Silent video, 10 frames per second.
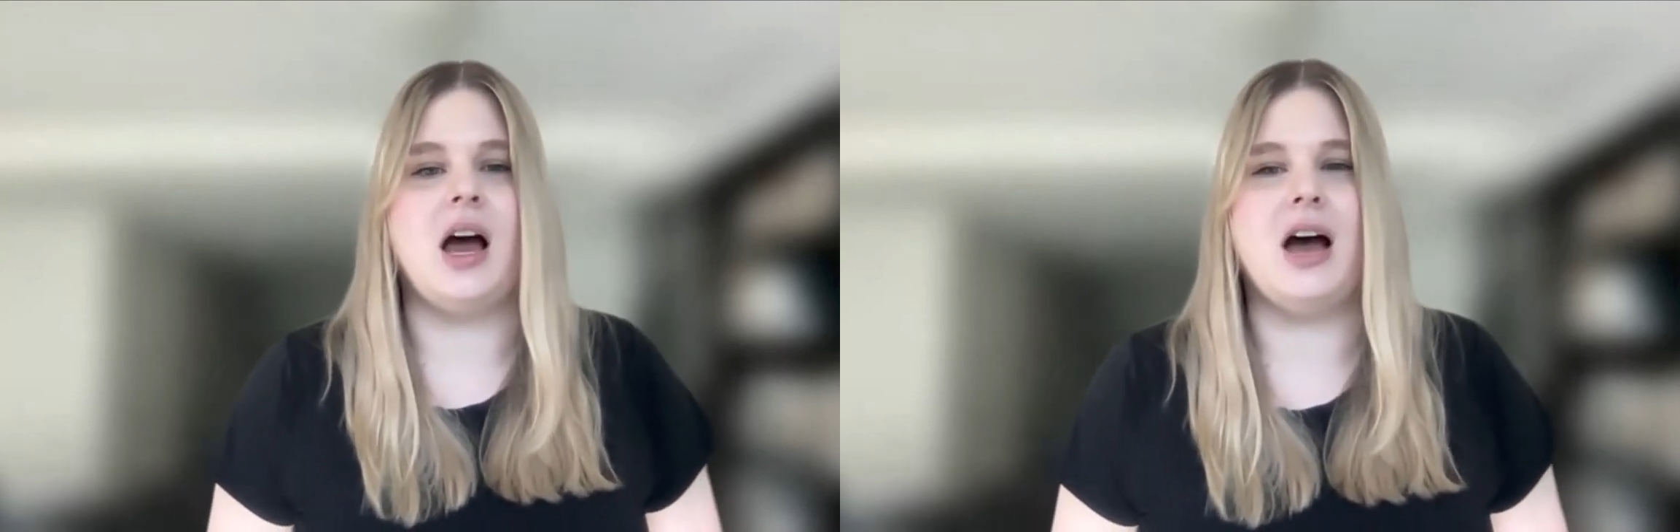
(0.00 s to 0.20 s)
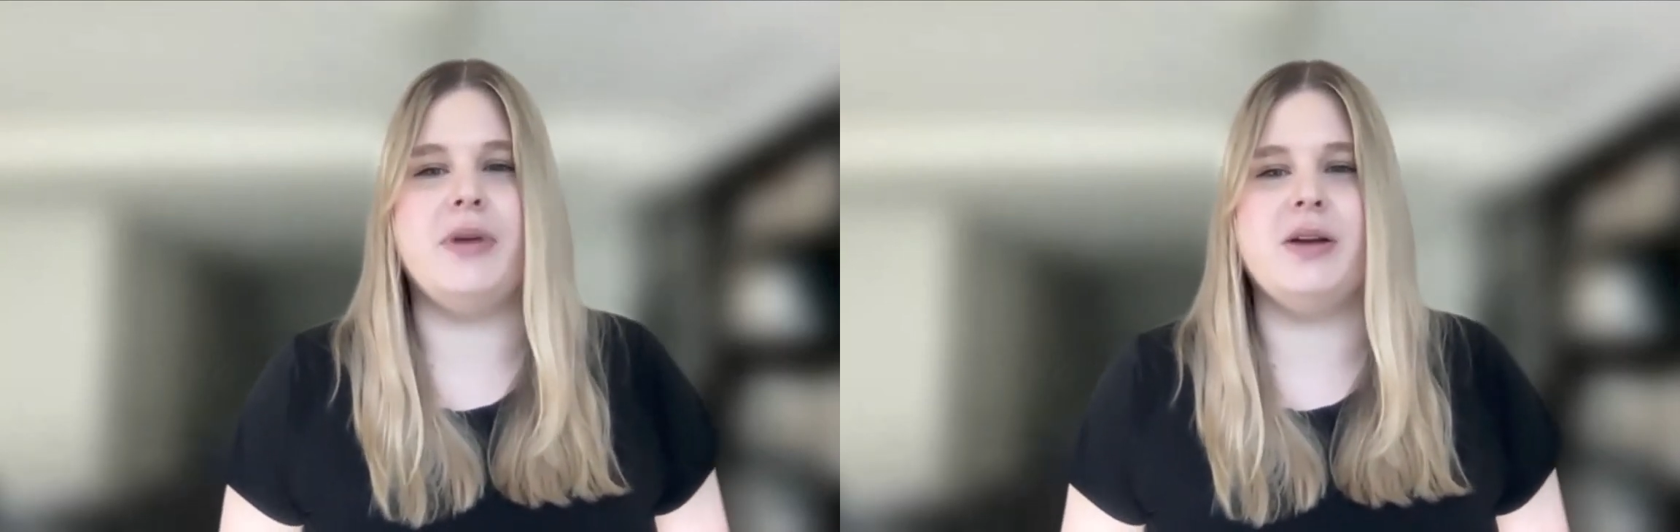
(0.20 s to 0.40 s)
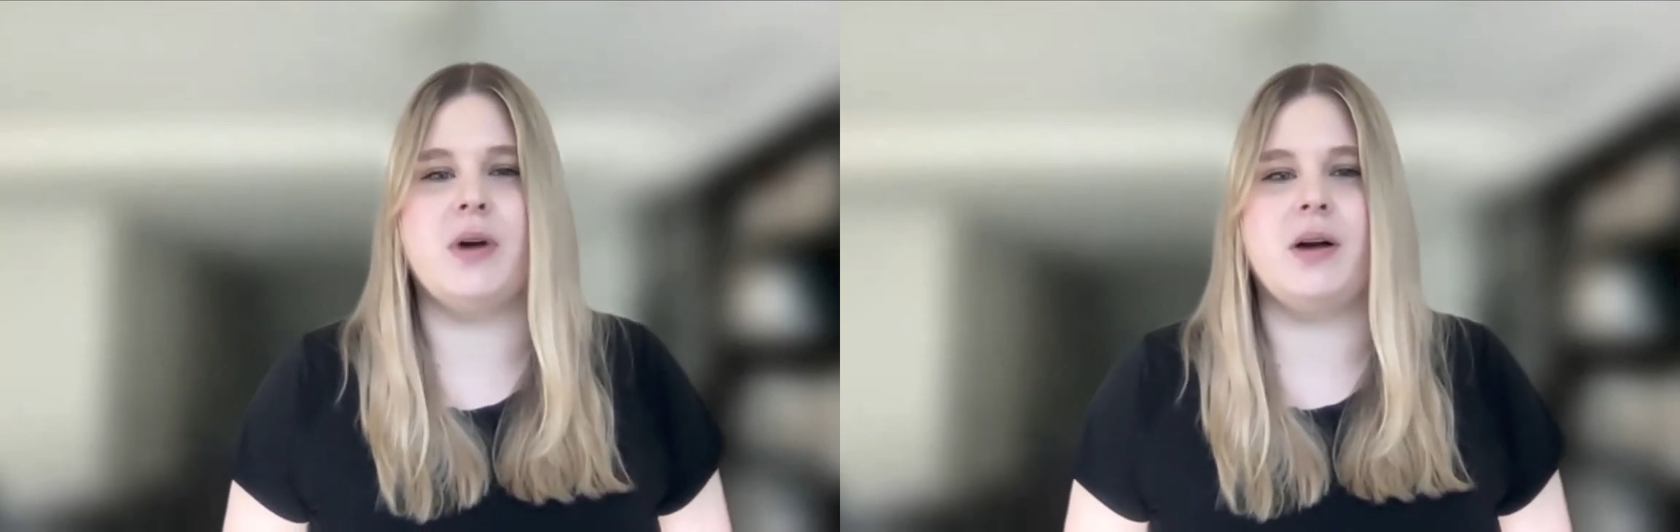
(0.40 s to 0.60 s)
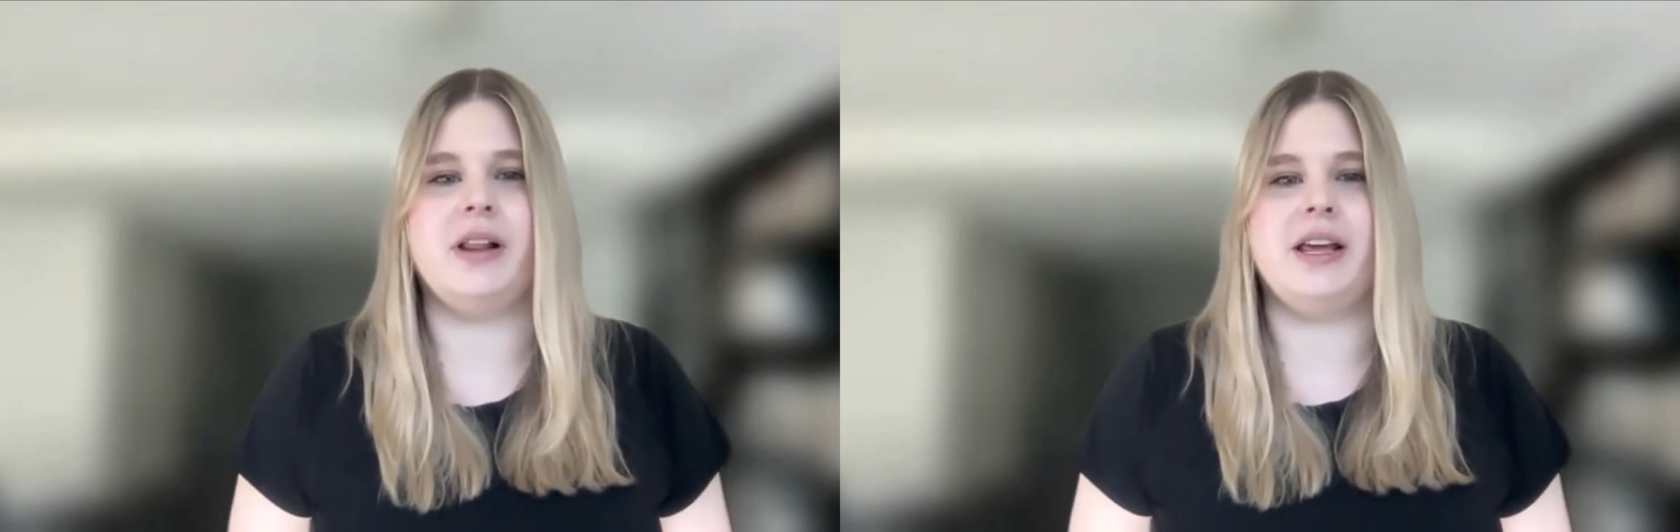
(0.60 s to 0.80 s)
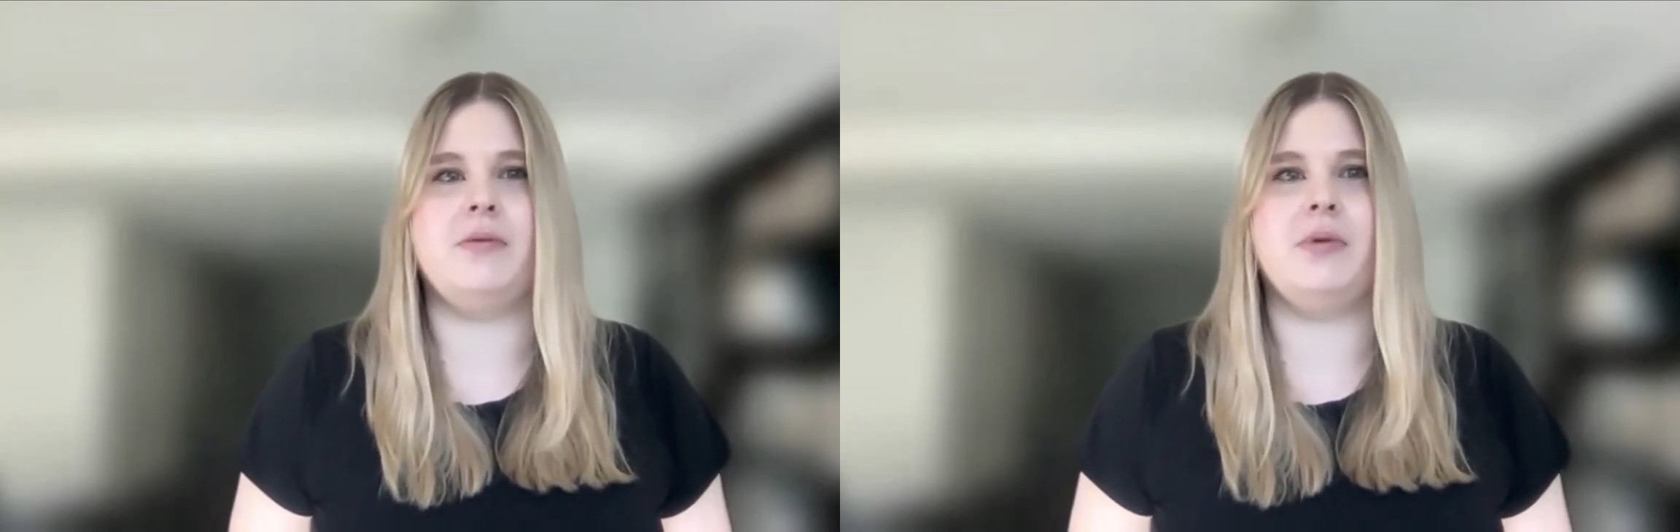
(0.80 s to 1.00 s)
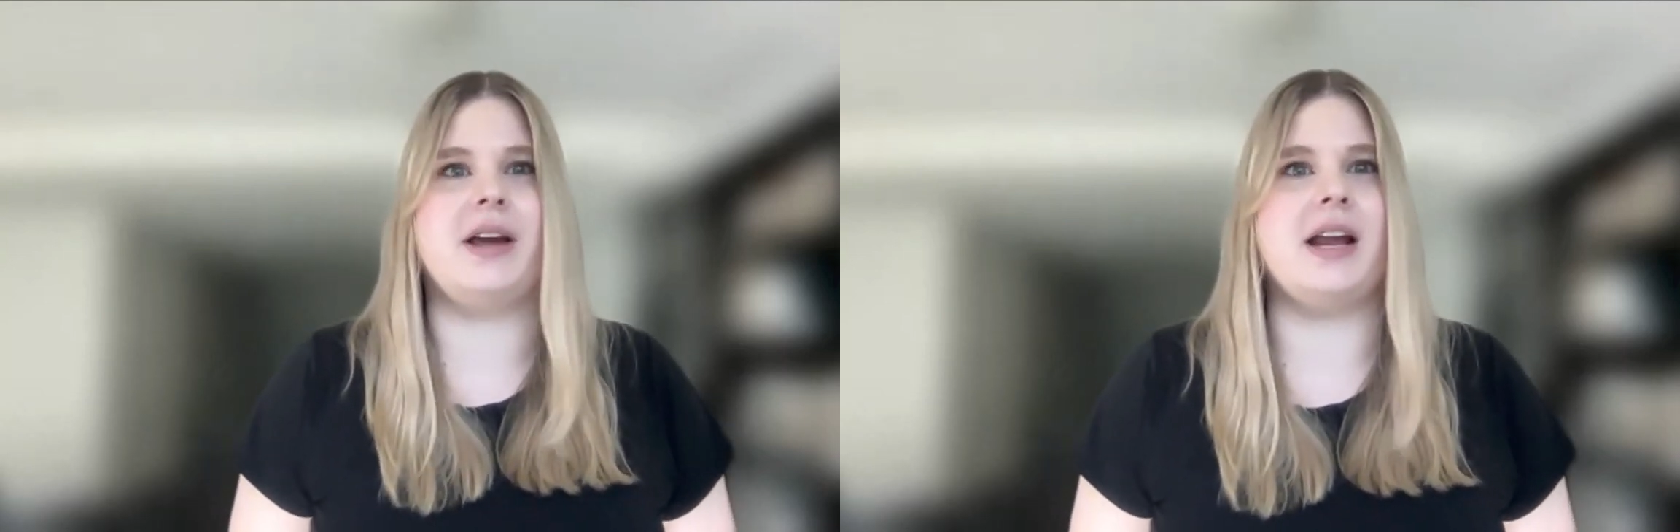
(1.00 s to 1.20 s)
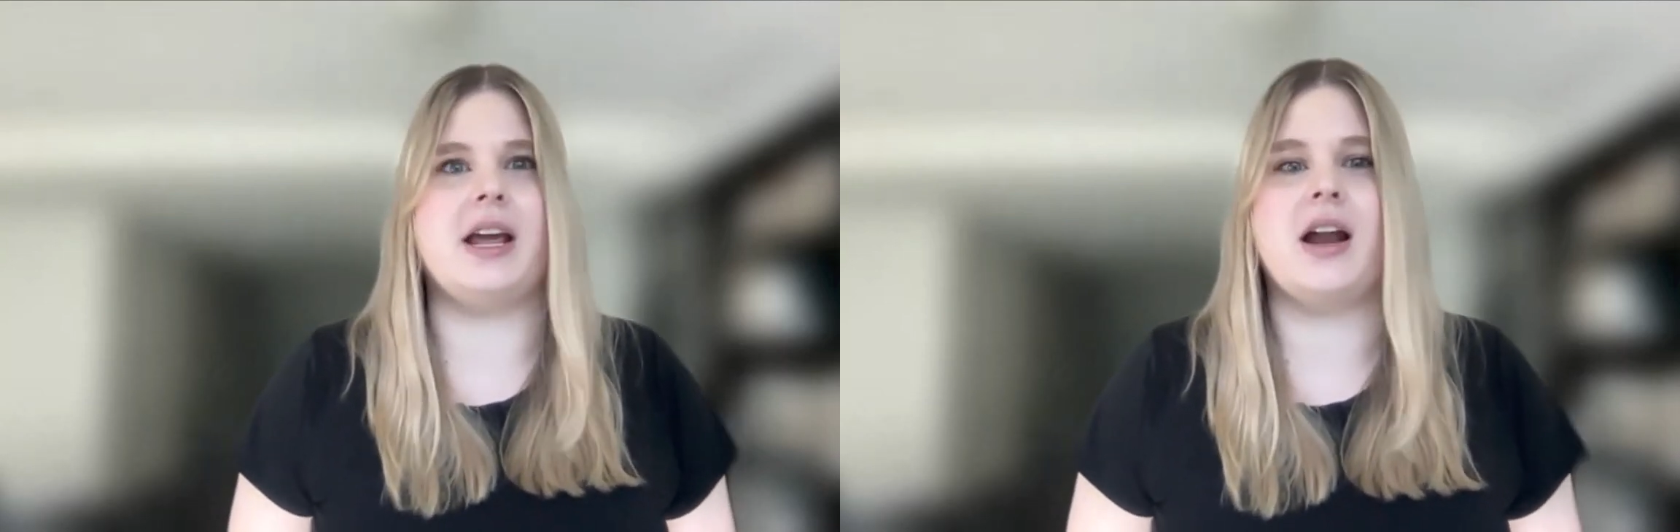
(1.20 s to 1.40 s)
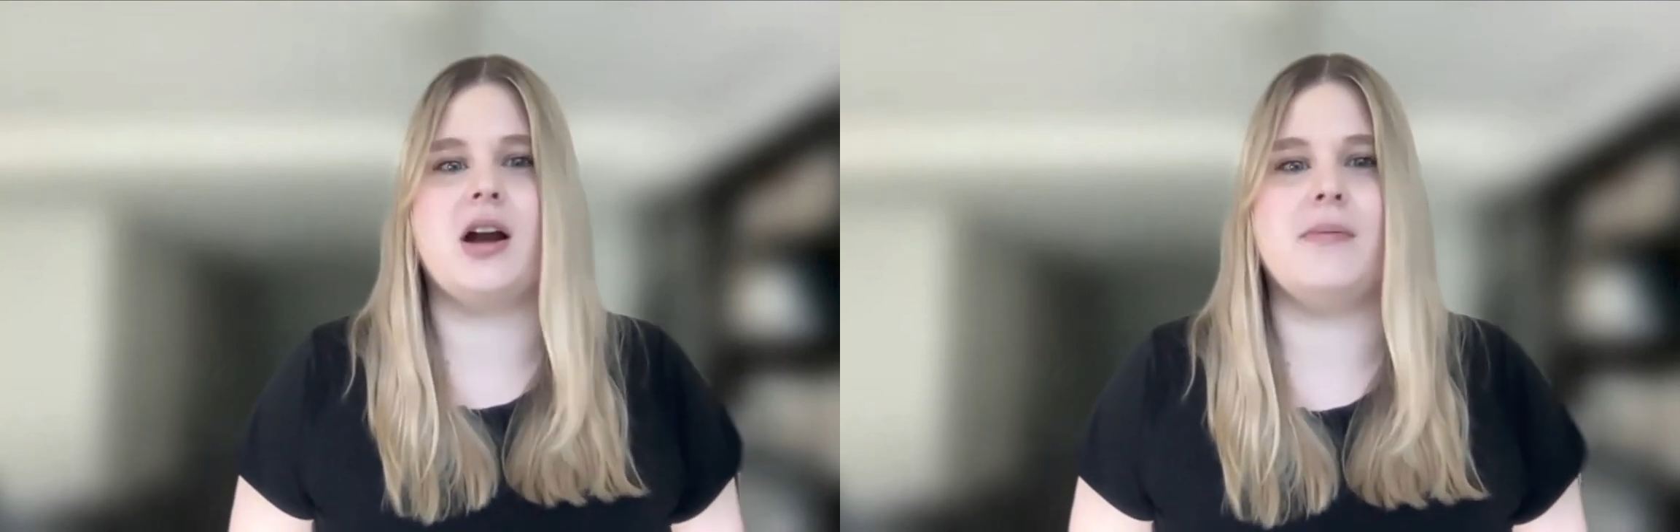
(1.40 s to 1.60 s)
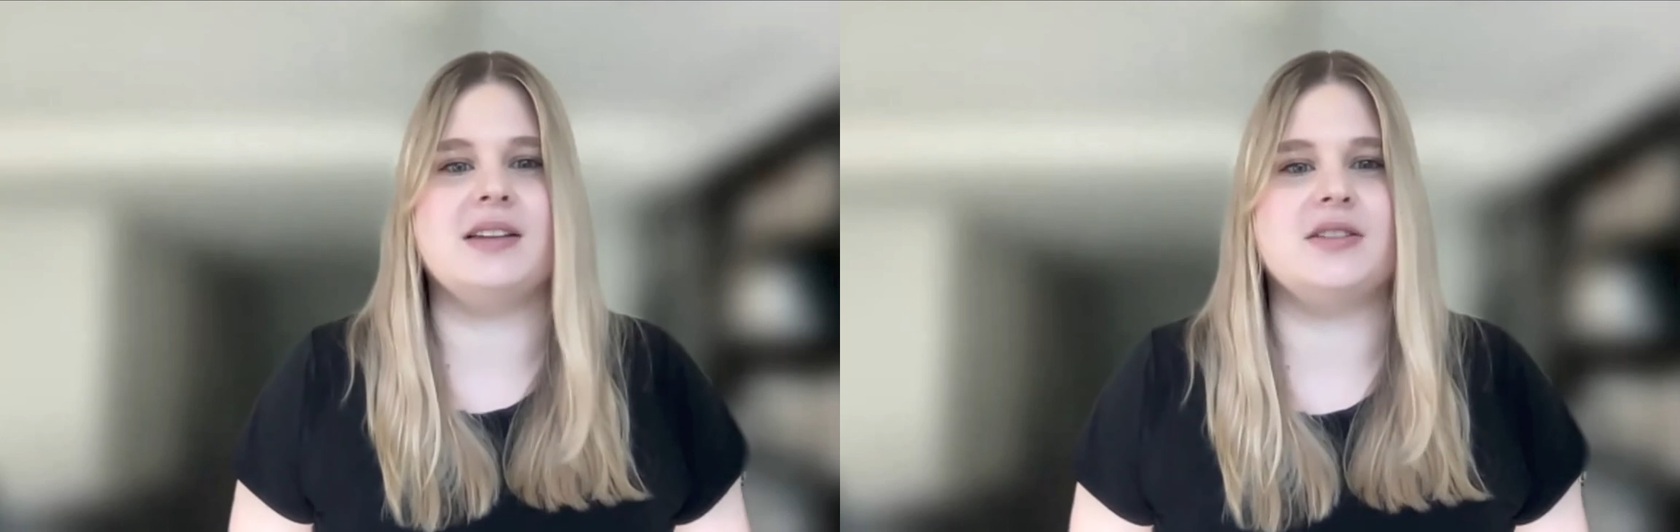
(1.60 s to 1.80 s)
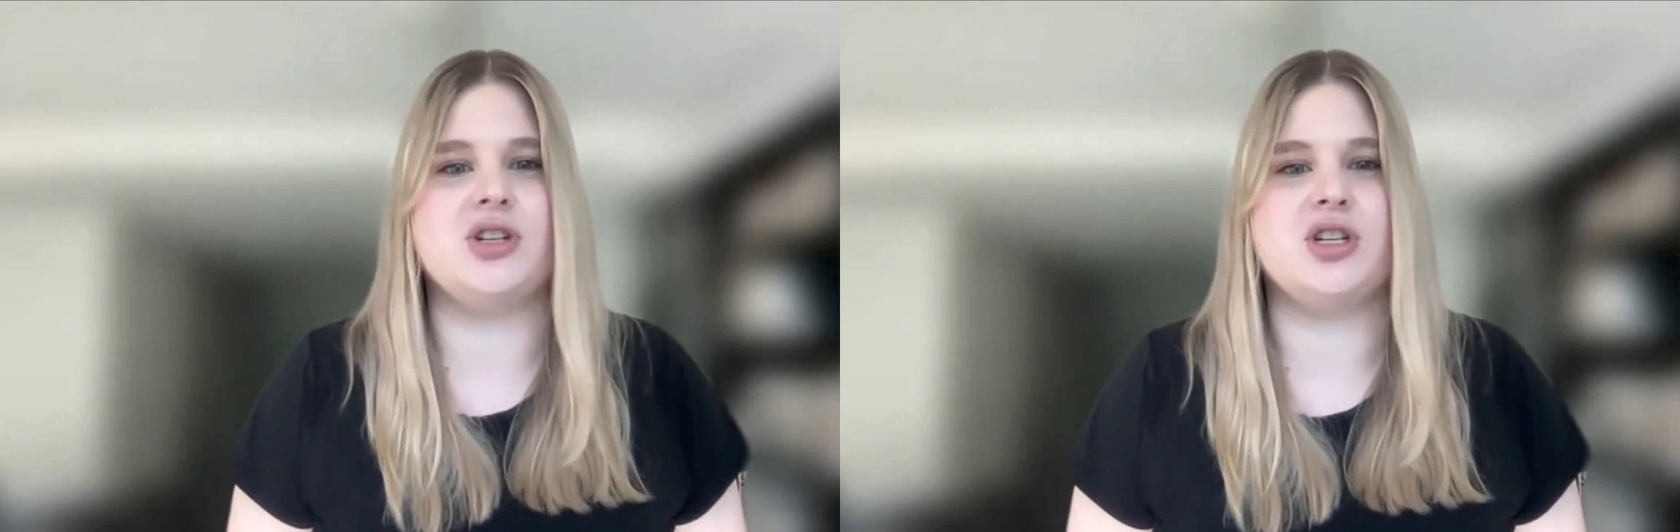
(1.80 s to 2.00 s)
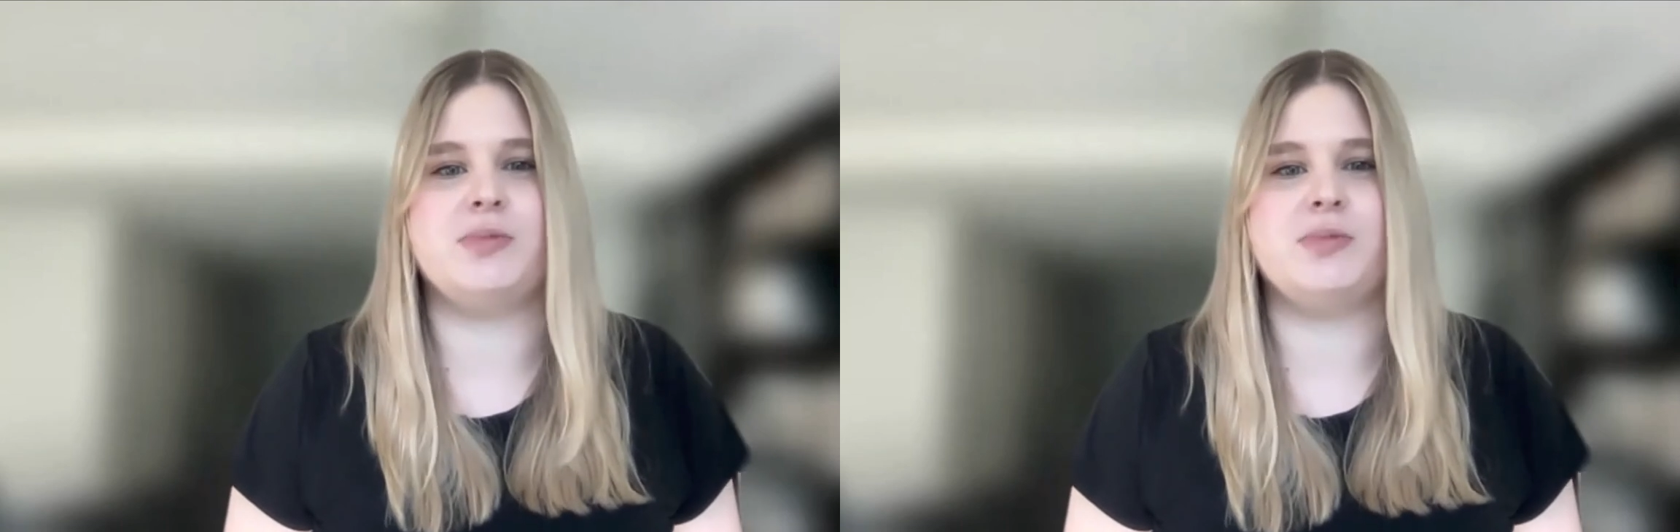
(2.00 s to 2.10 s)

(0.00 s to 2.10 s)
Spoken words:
We were getting error messages,